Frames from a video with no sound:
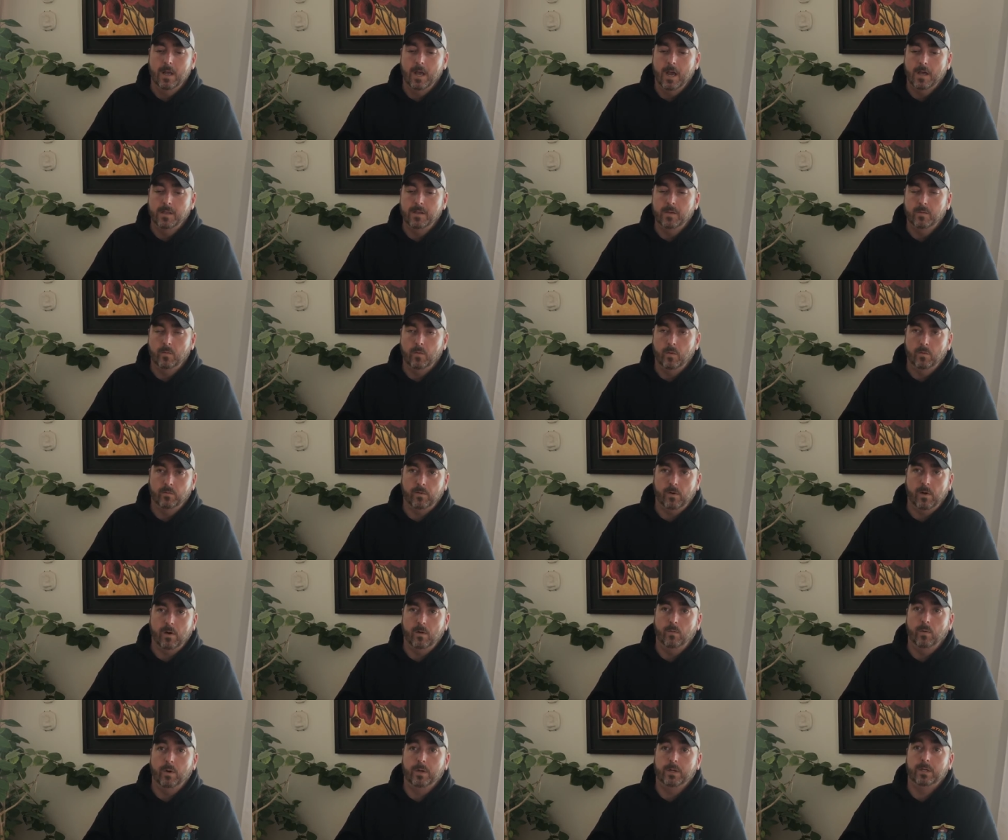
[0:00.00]
and then
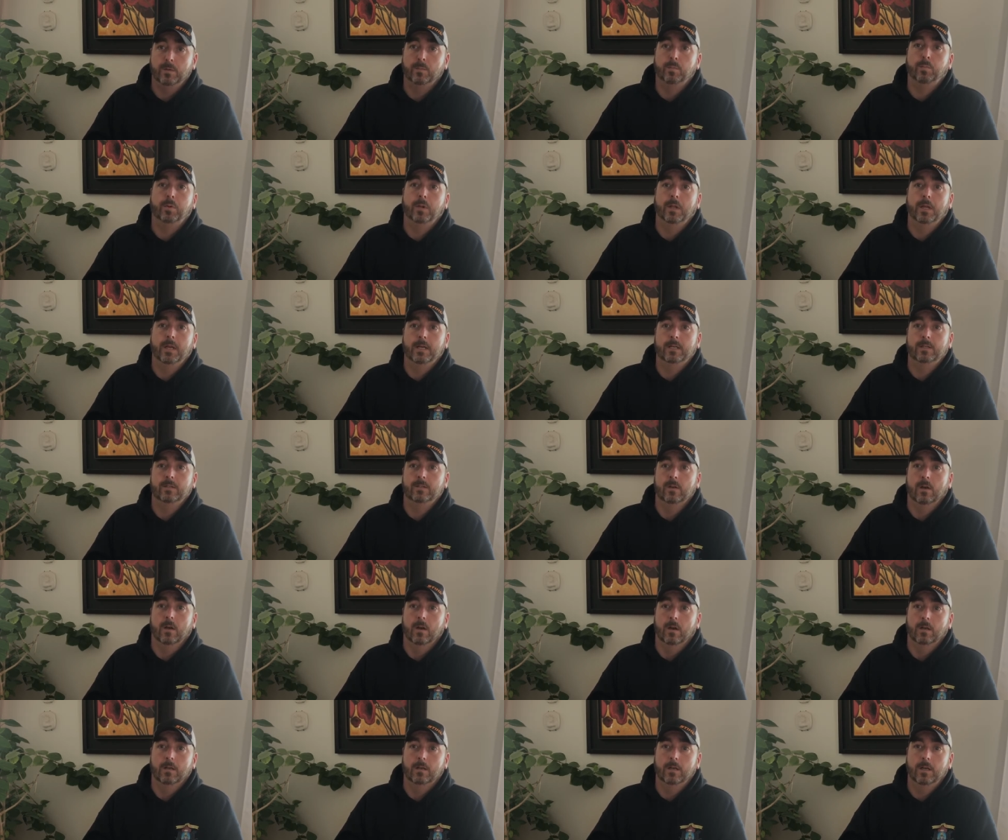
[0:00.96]
overall what your plans
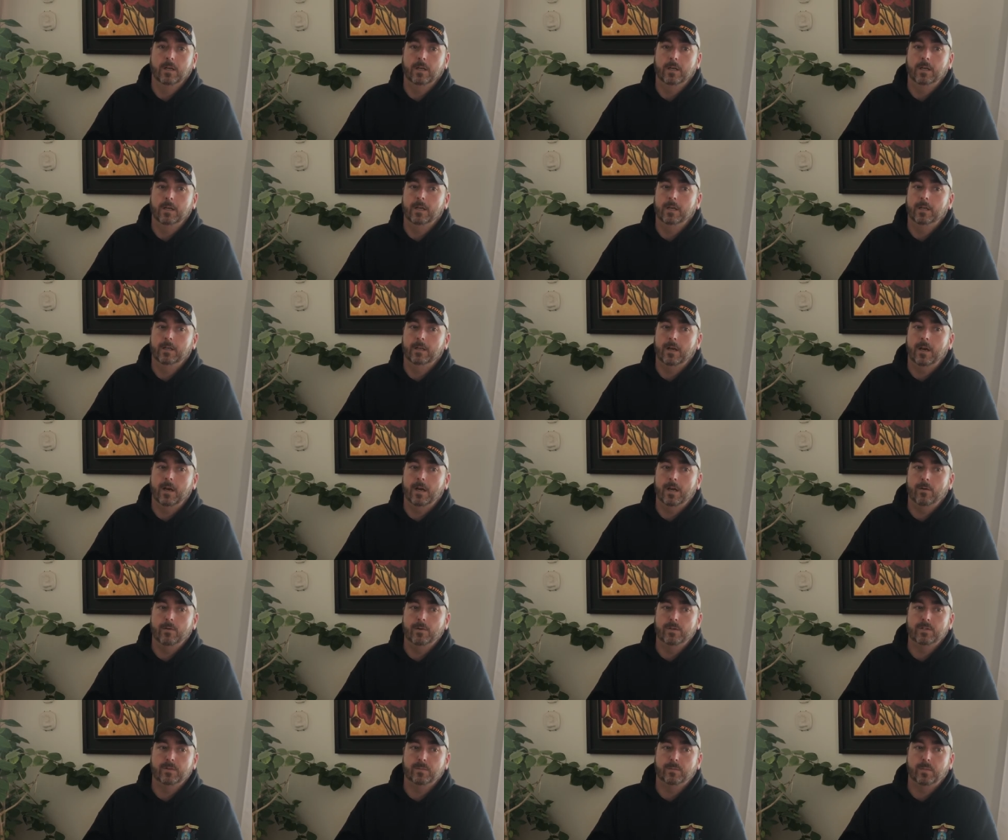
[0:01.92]
are. And I
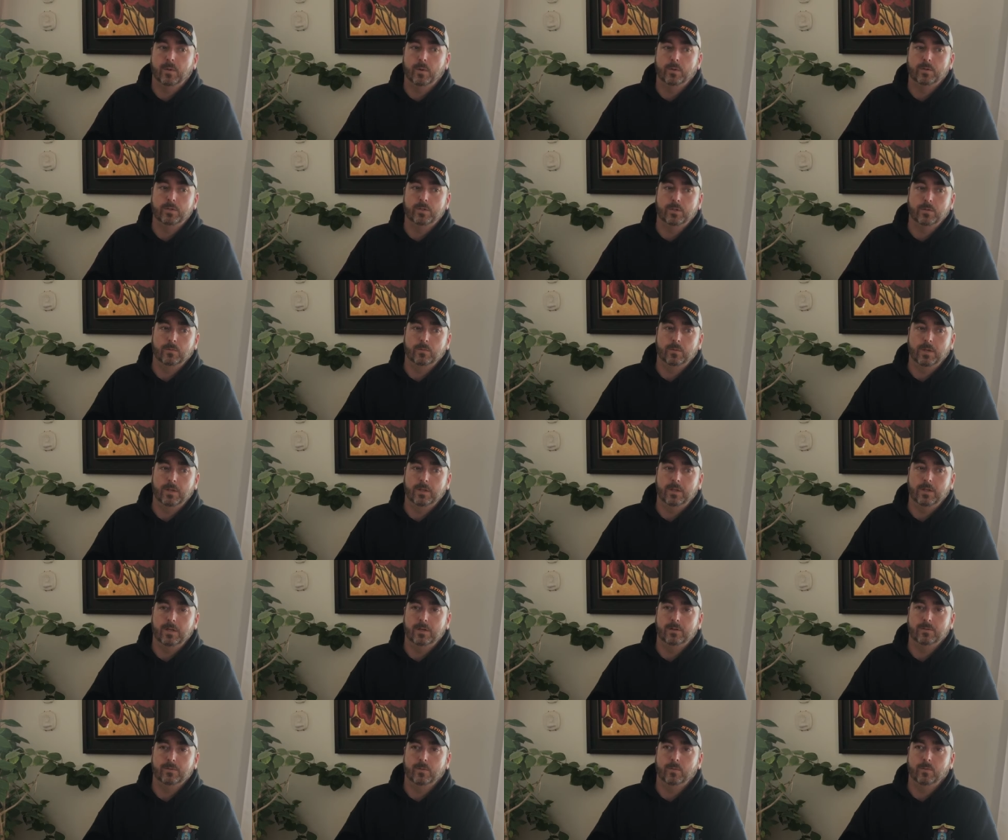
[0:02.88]
always approach it with,
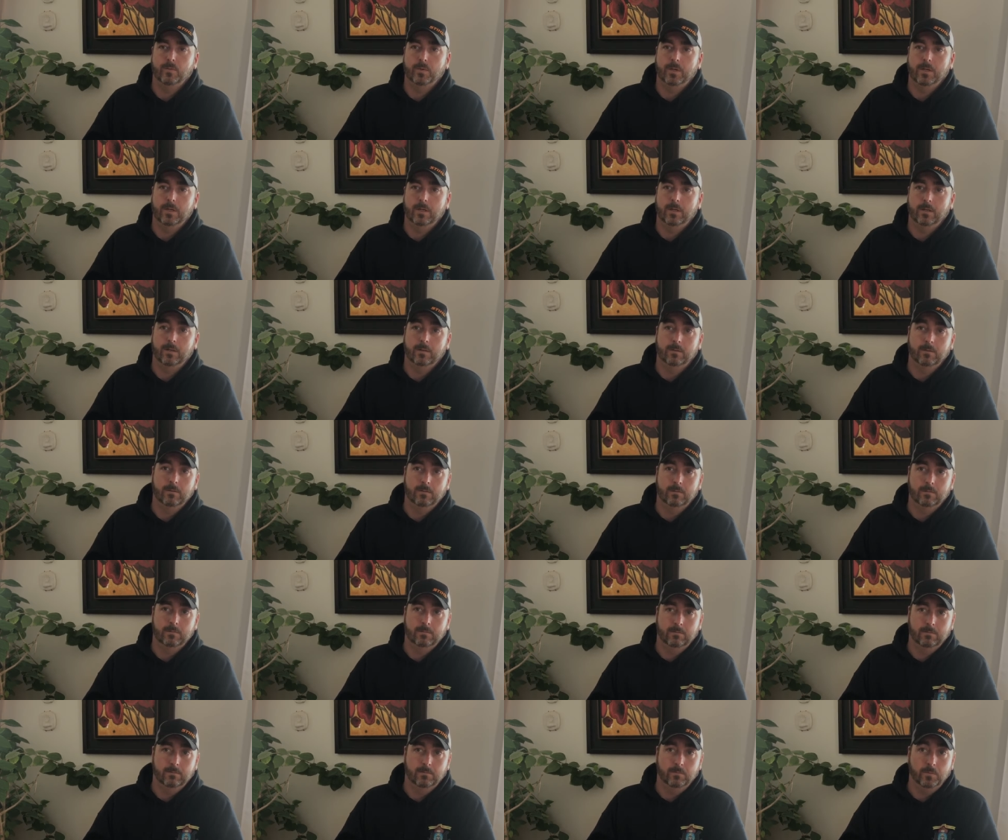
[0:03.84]
here's what we
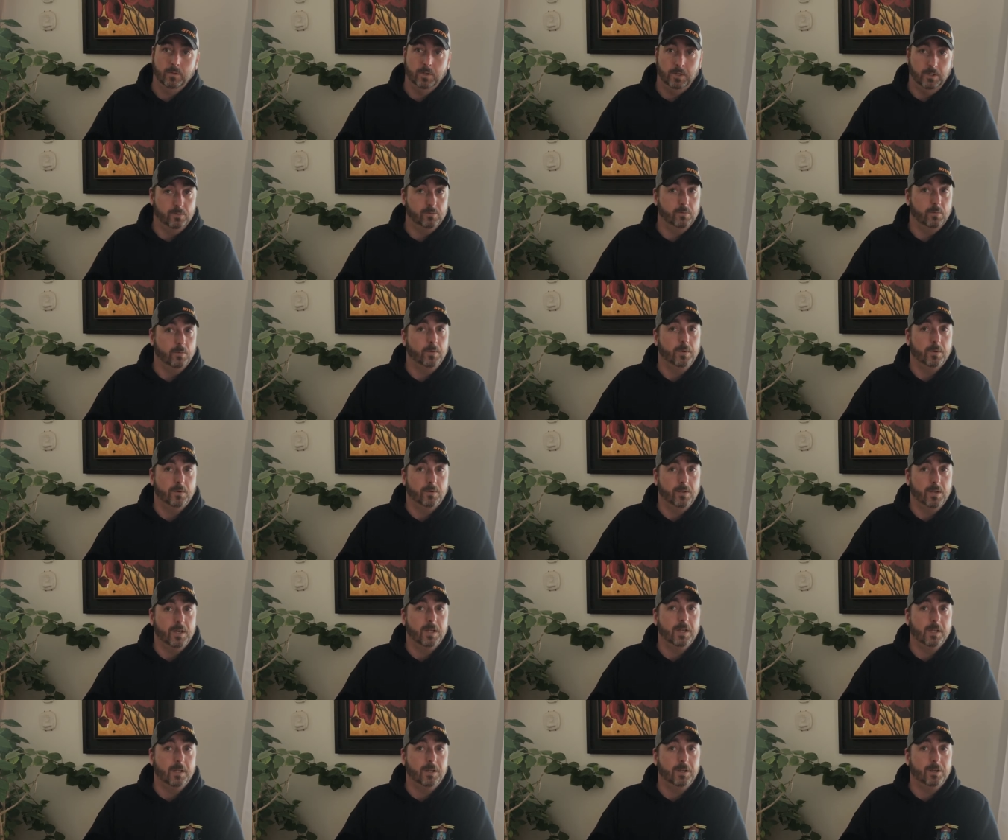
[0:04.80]
were
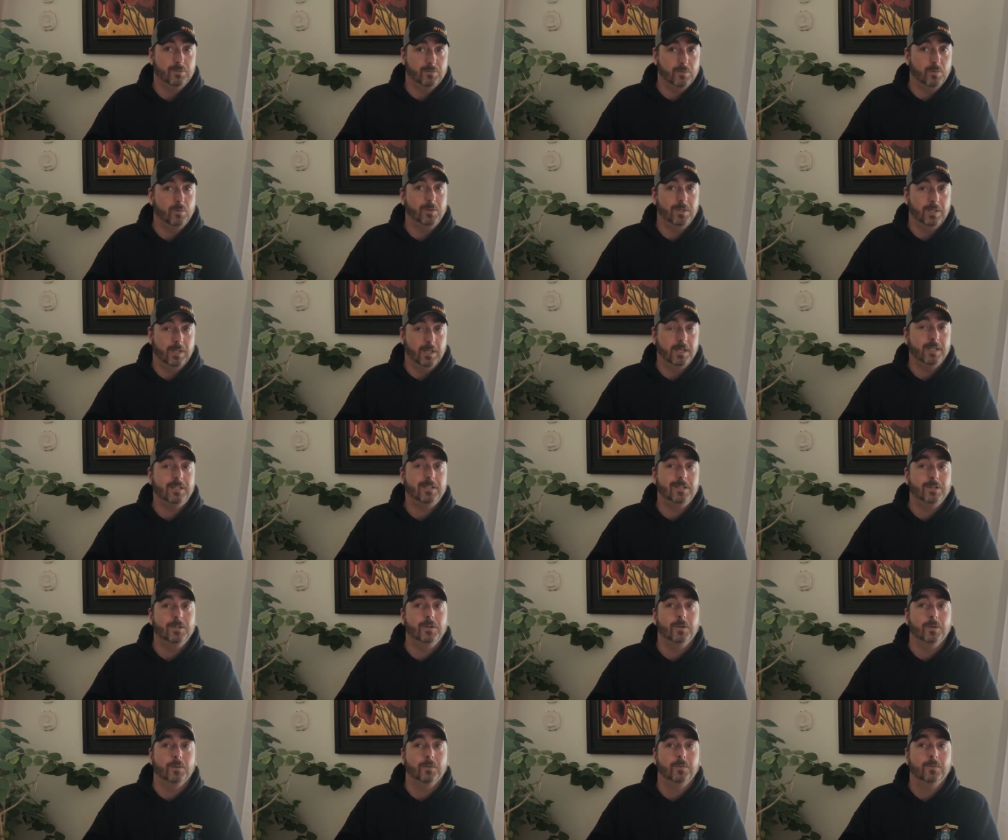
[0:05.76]
thinking, here's what we'd like to
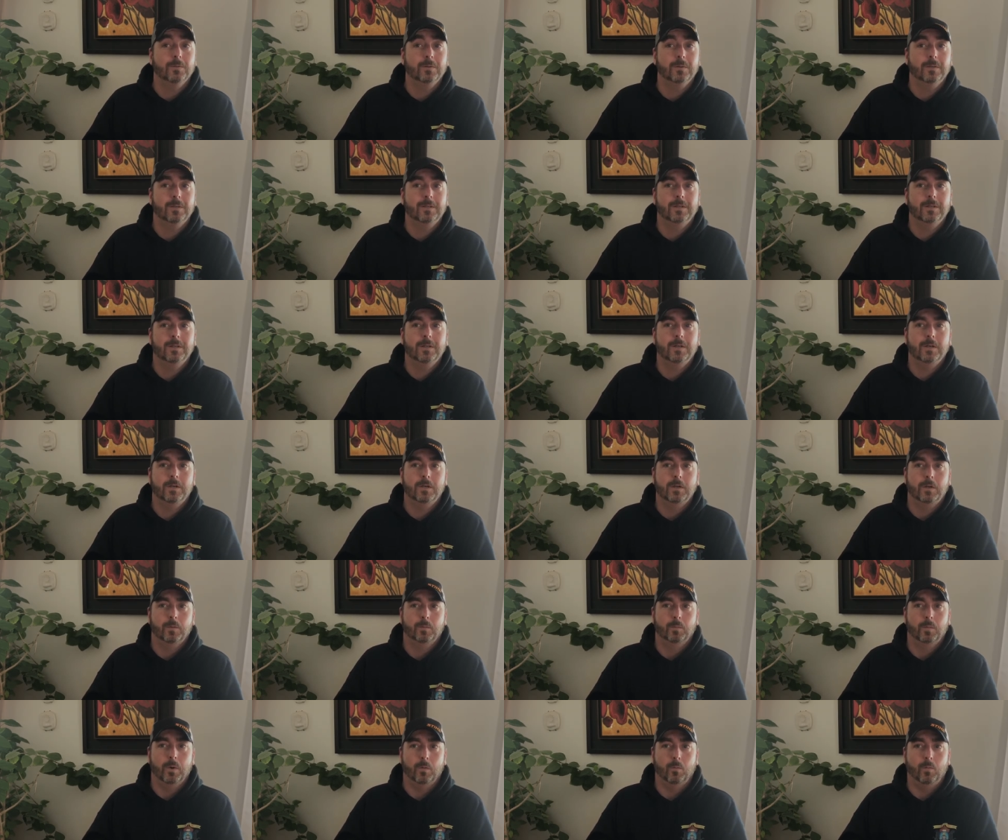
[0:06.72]
do,
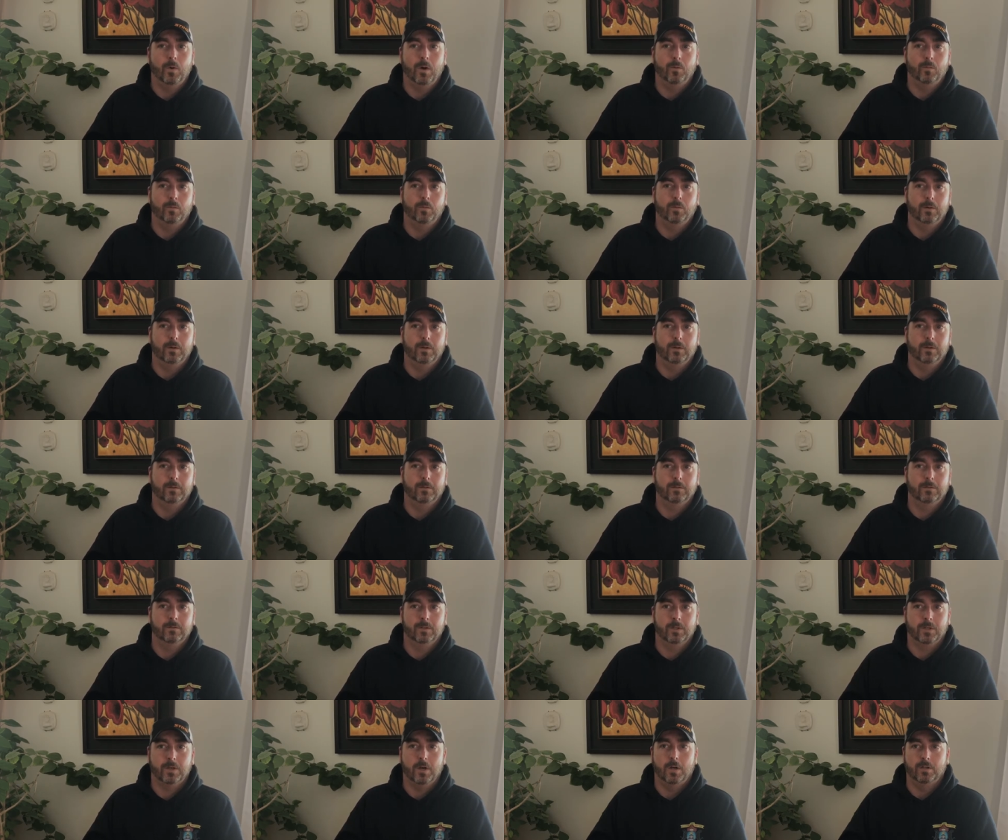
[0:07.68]
but what will
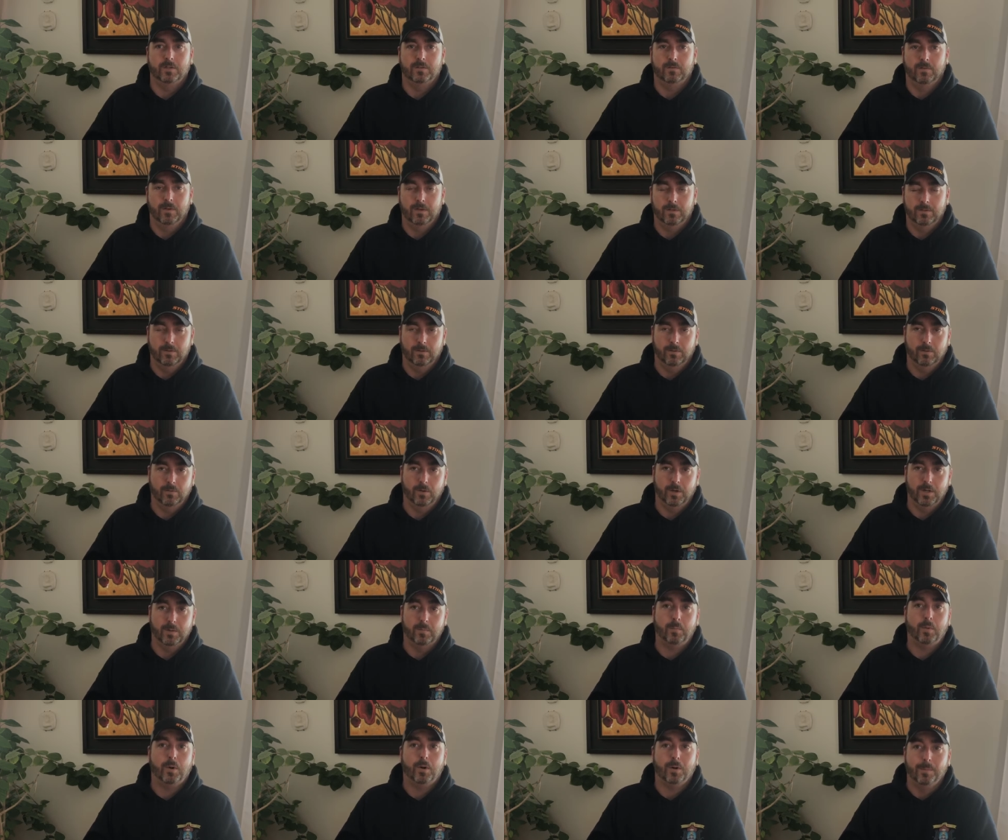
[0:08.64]
the Conservation
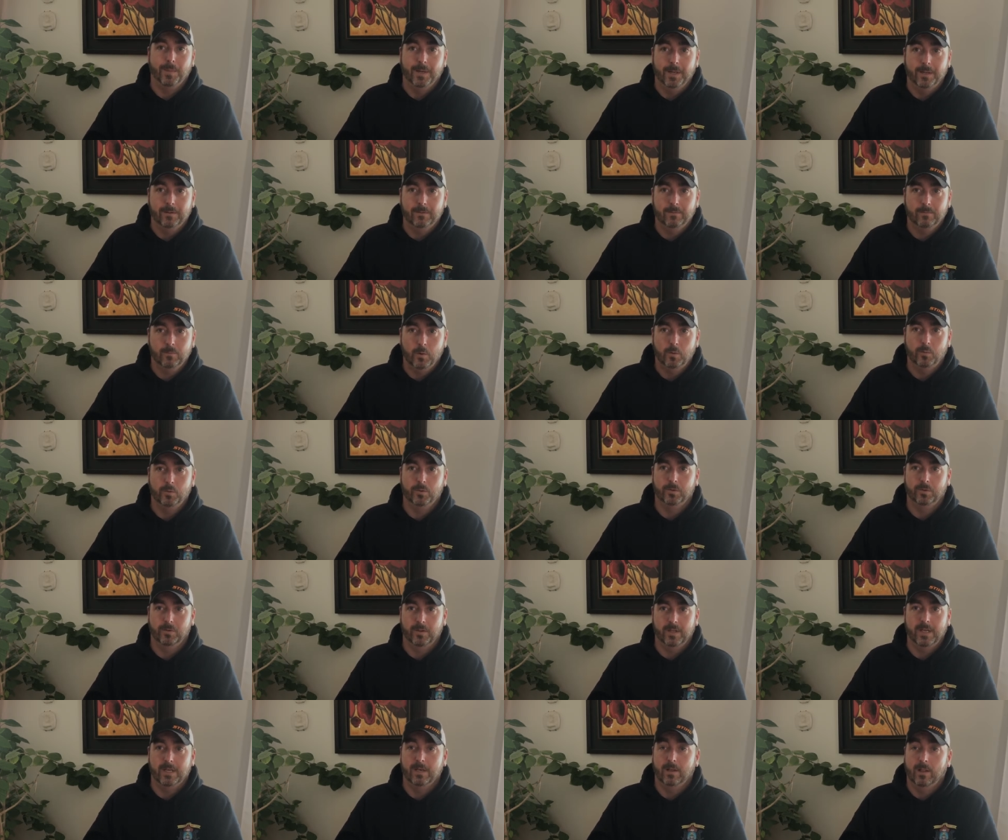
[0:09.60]
Authority permit? What will
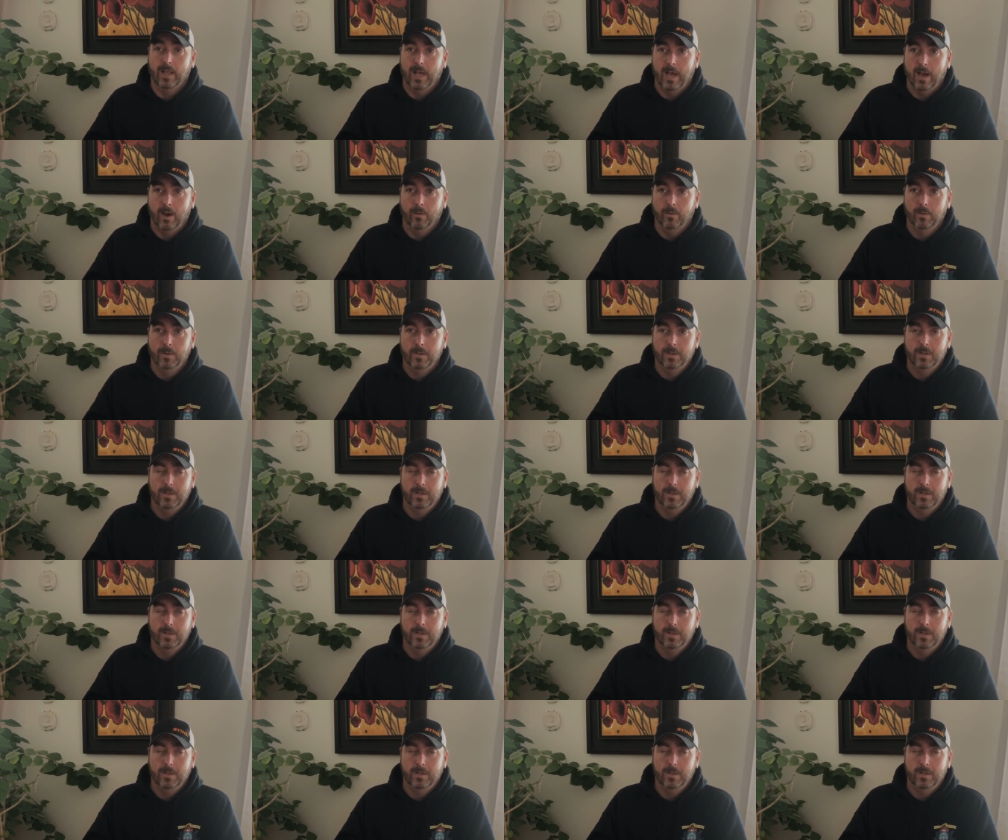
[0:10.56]
they allow?